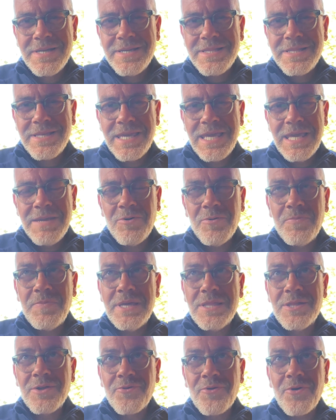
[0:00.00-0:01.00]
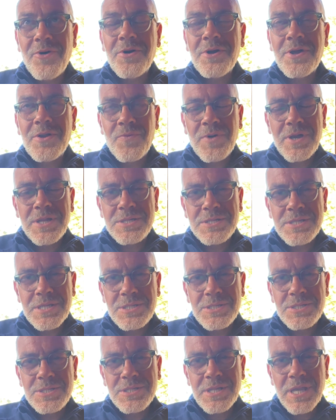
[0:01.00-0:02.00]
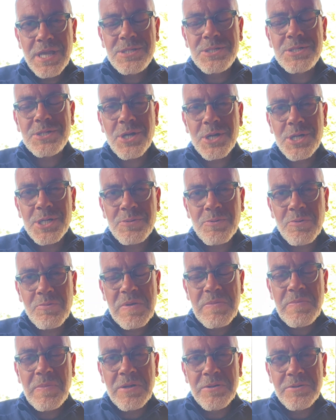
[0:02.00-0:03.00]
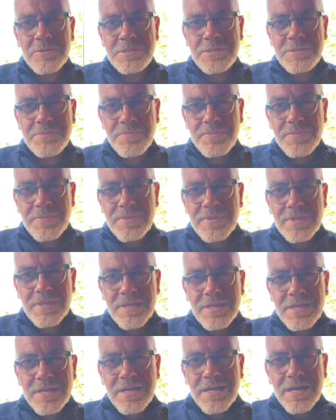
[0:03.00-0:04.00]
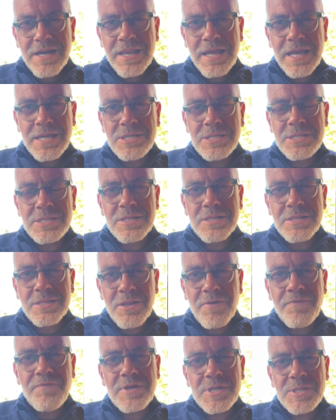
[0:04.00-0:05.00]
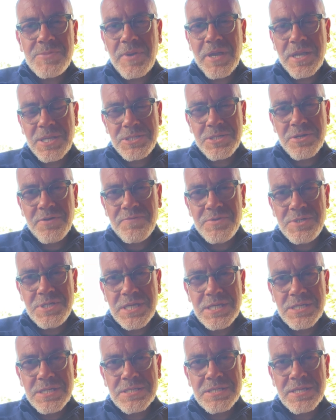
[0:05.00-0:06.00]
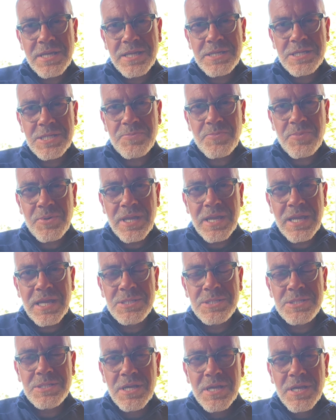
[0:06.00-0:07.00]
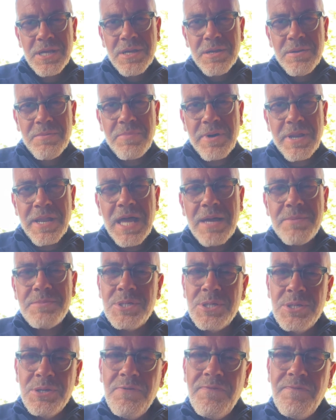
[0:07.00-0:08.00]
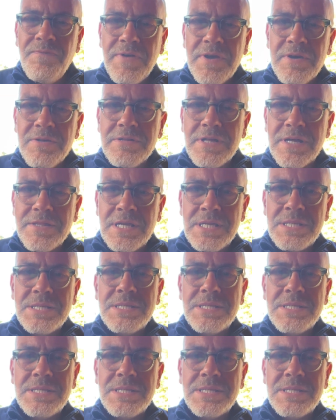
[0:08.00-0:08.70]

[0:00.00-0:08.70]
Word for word: that he will be the rock in which this, his church will be built. And I just love this picture of Jesus and I just pray as perhaps you feel at this